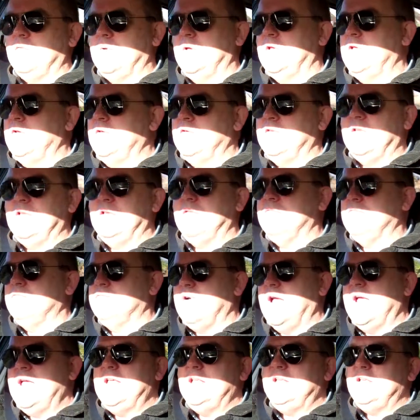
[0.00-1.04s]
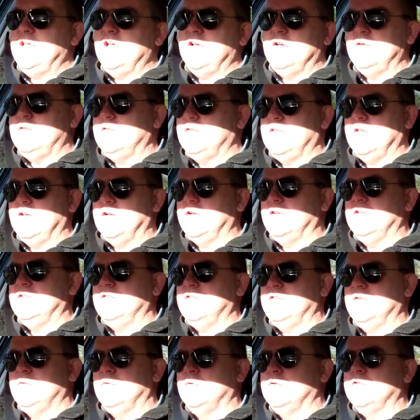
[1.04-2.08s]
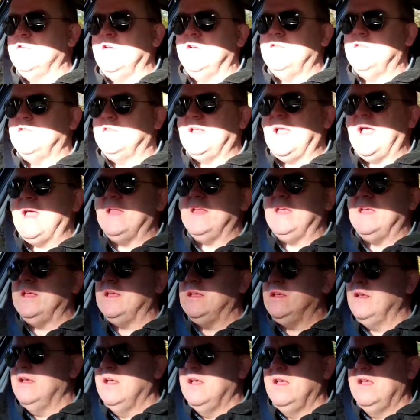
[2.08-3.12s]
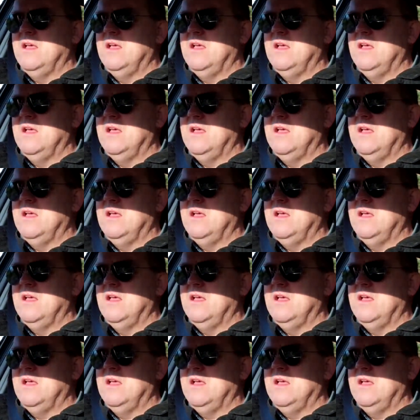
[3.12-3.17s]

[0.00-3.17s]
we're using radios that can do auto scanning.